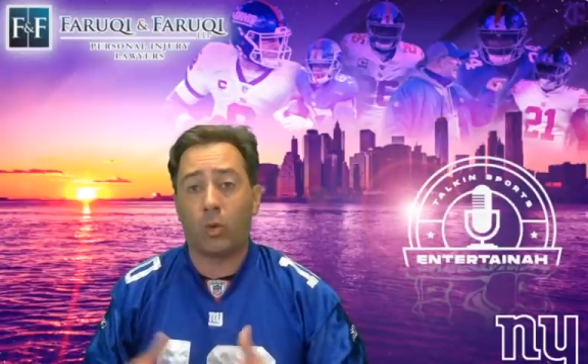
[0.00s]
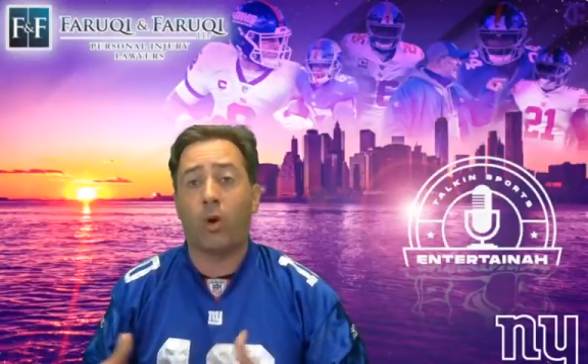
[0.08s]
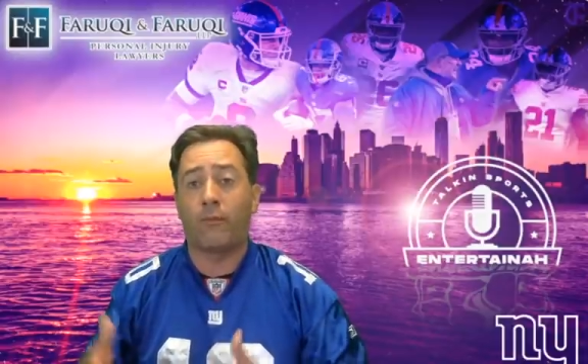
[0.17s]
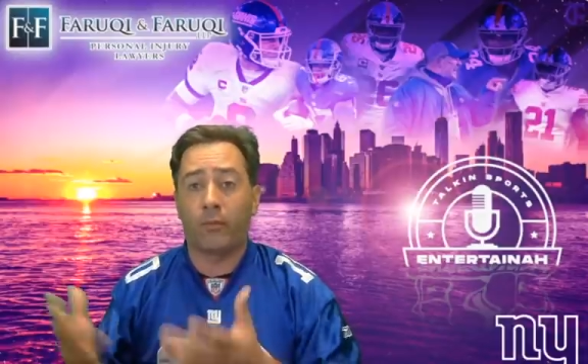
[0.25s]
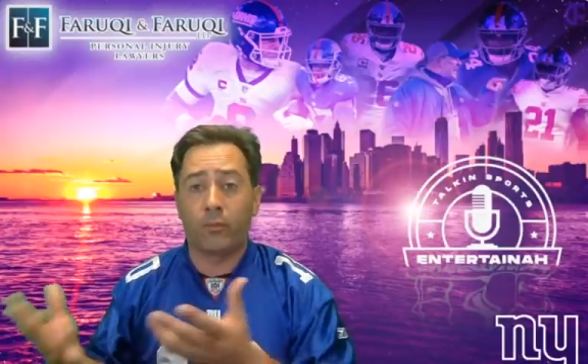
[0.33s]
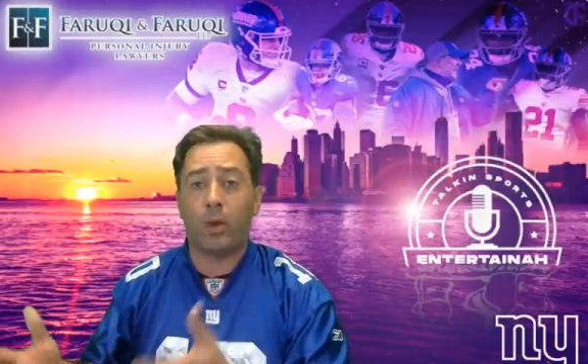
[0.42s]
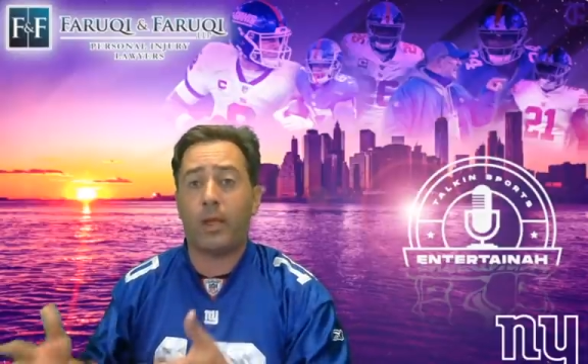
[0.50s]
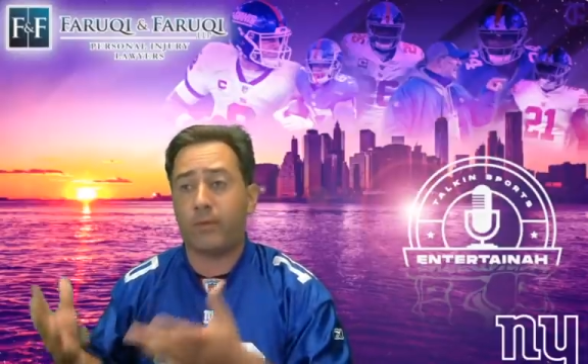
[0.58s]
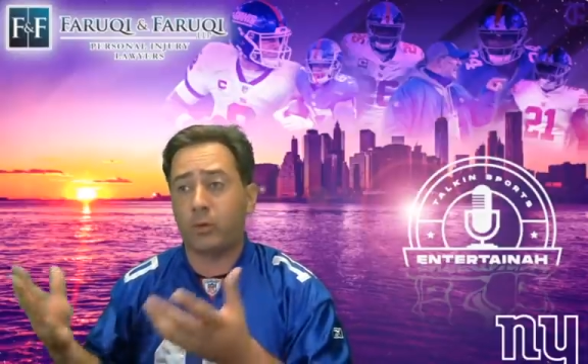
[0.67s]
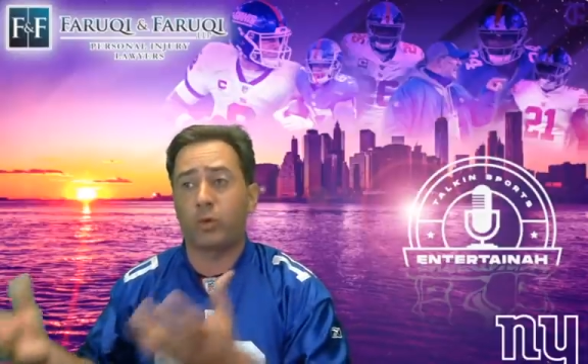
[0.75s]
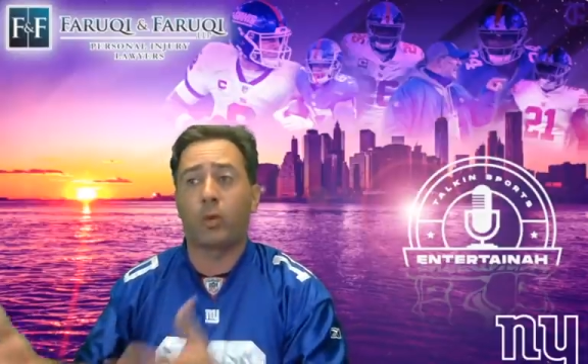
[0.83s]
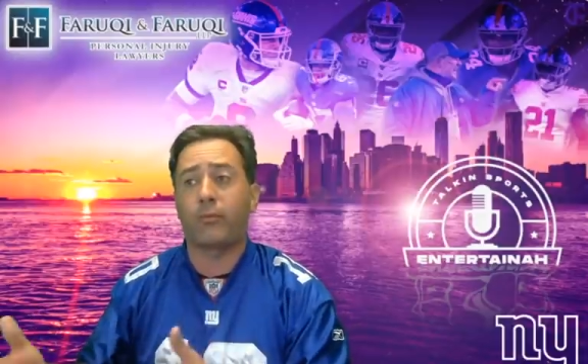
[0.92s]
off of
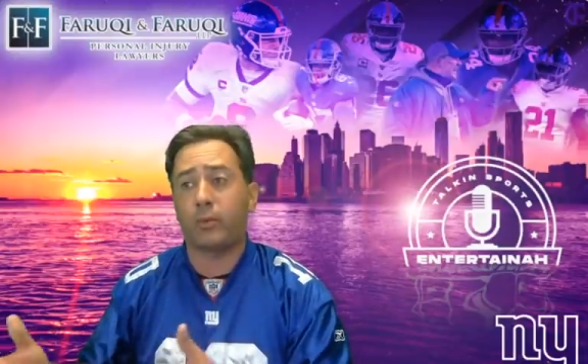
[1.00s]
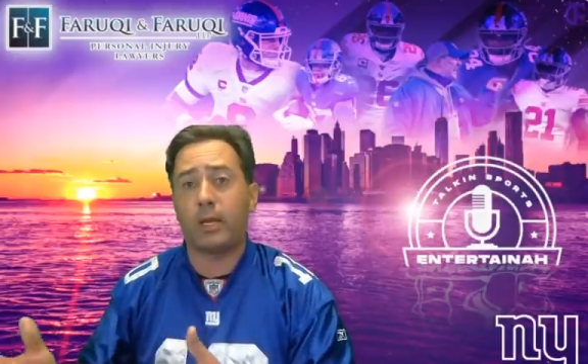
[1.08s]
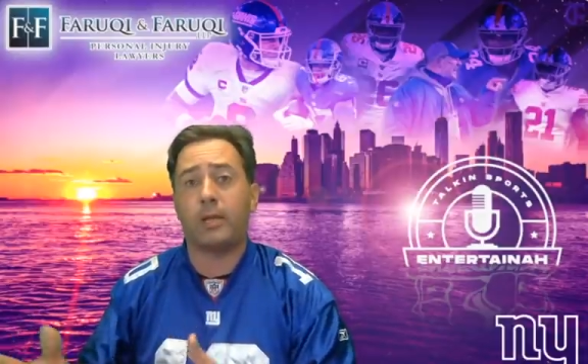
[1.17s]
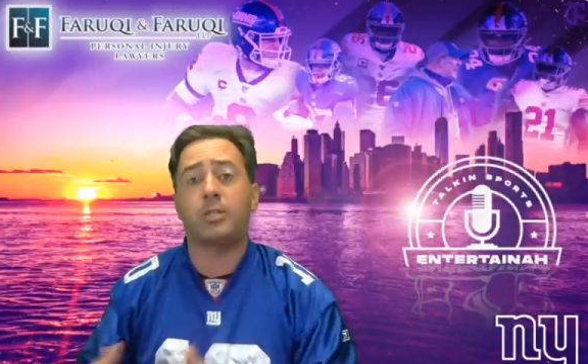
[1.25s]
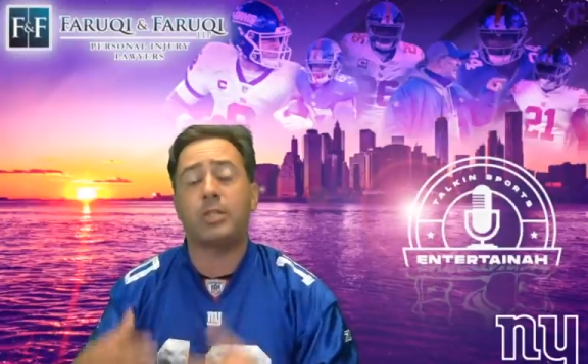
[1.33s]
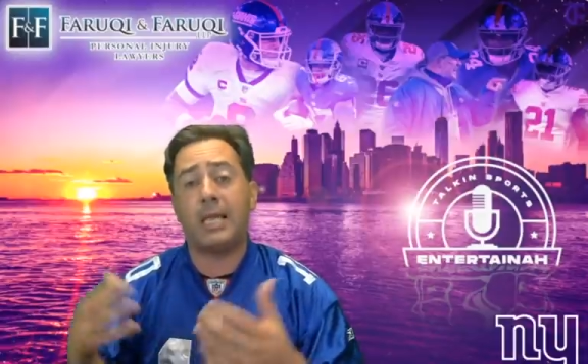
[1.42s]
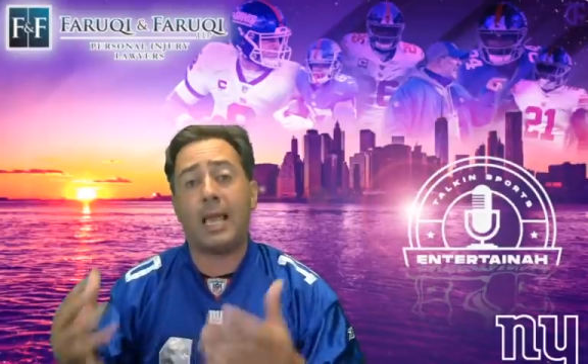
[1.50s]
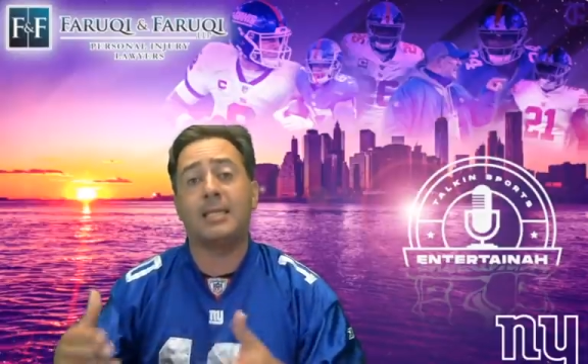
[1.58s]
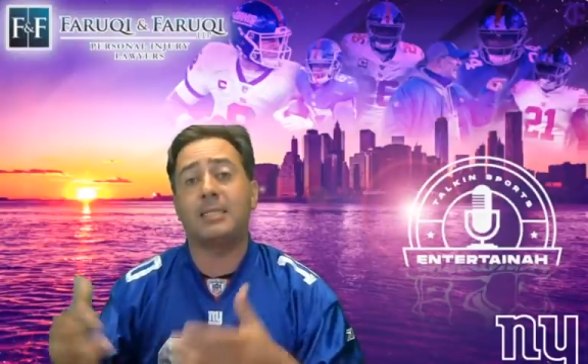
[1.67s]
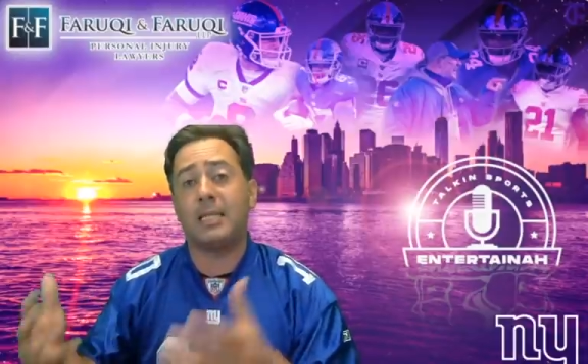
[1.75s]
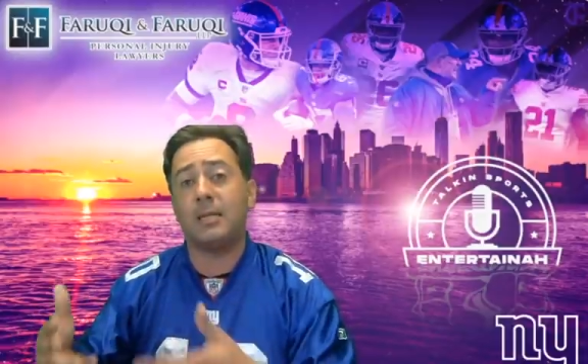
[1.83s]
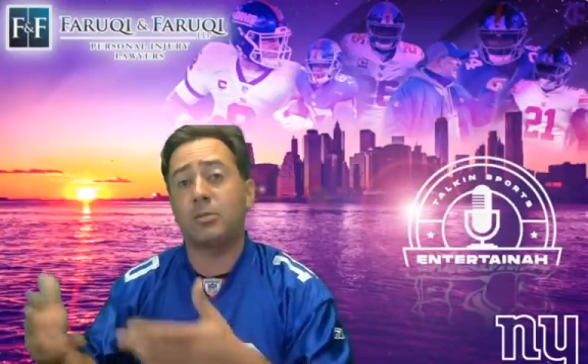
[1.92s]
waivers or free agency
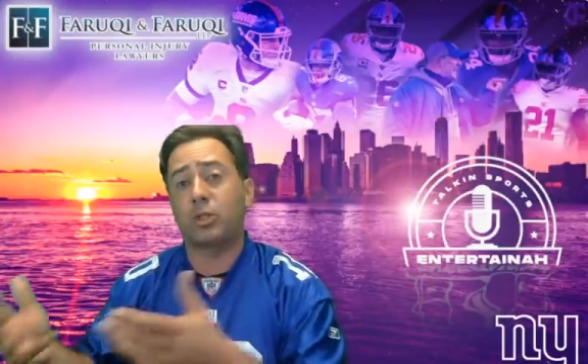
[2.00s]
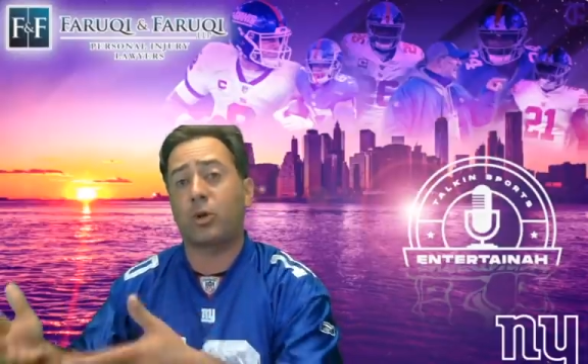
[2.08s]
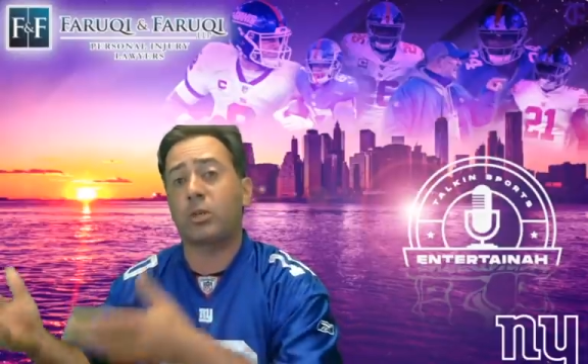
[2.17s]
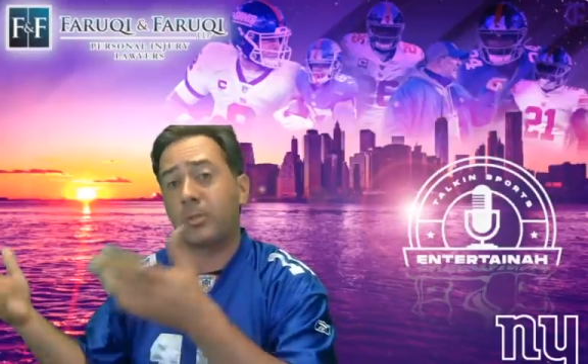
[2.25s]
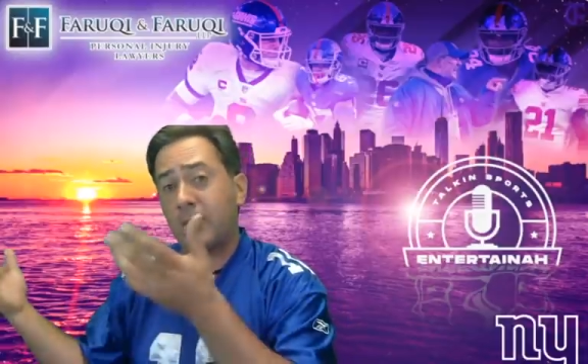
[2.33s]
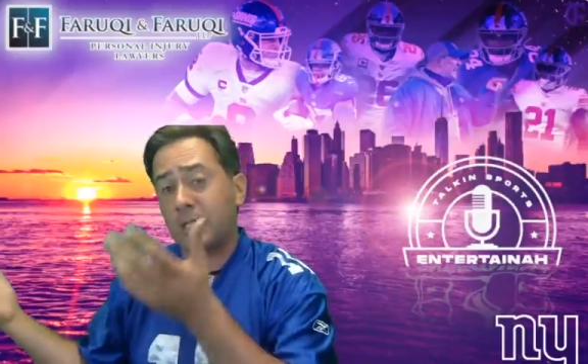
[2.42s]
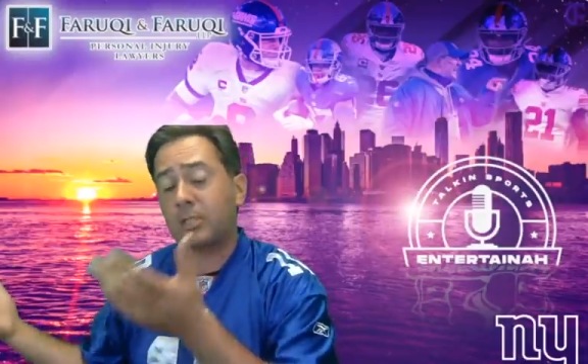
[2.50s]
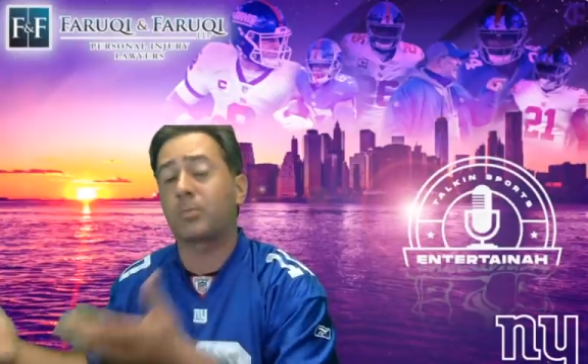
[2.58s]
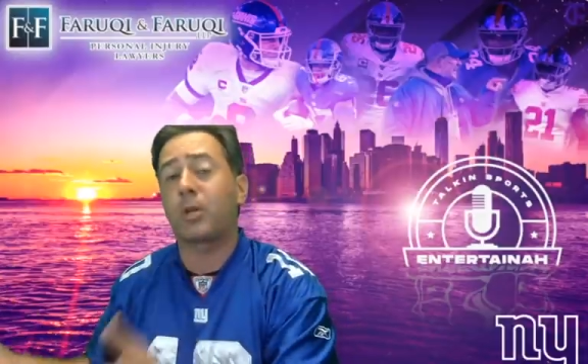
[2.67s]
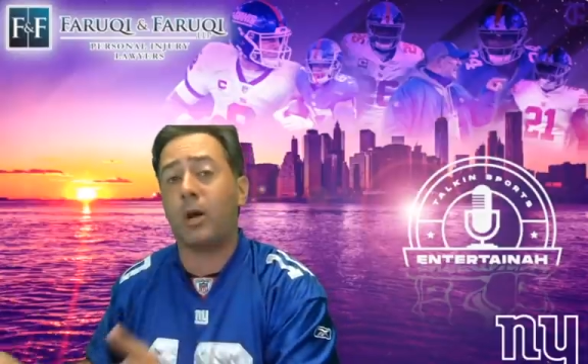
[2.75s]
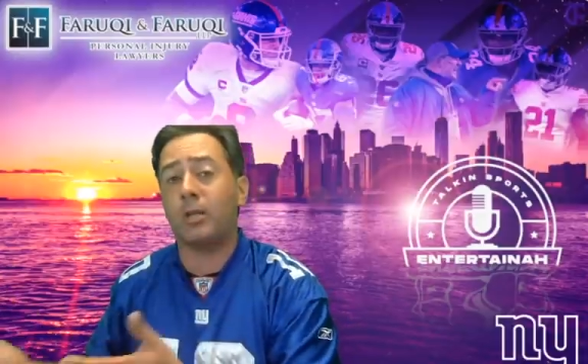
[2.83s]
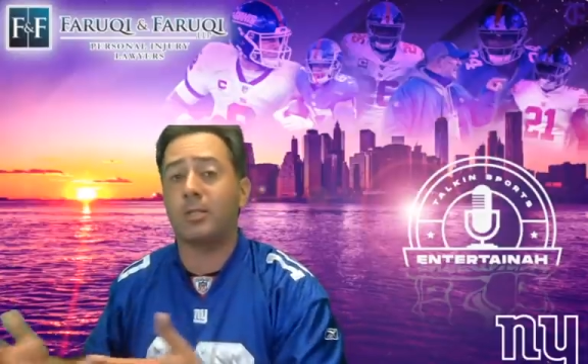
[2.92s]
as teams started to make some
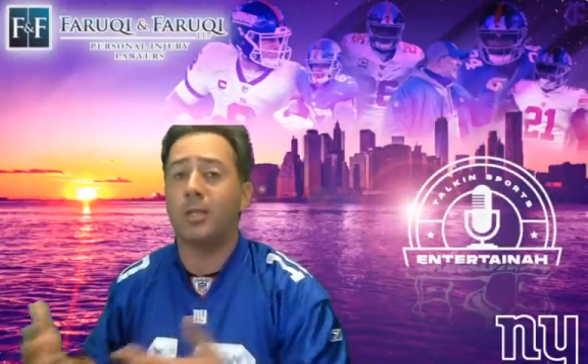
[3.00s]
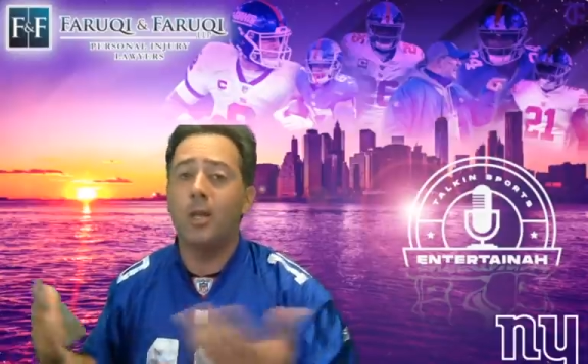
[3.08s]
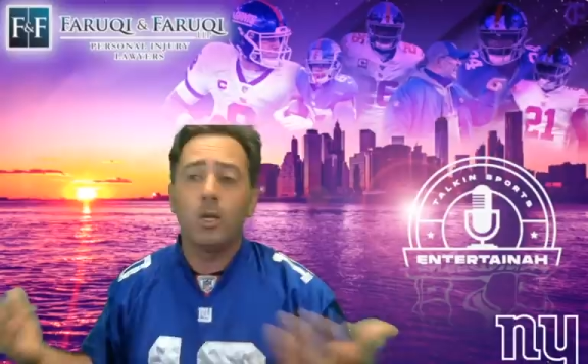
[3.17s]
cuts.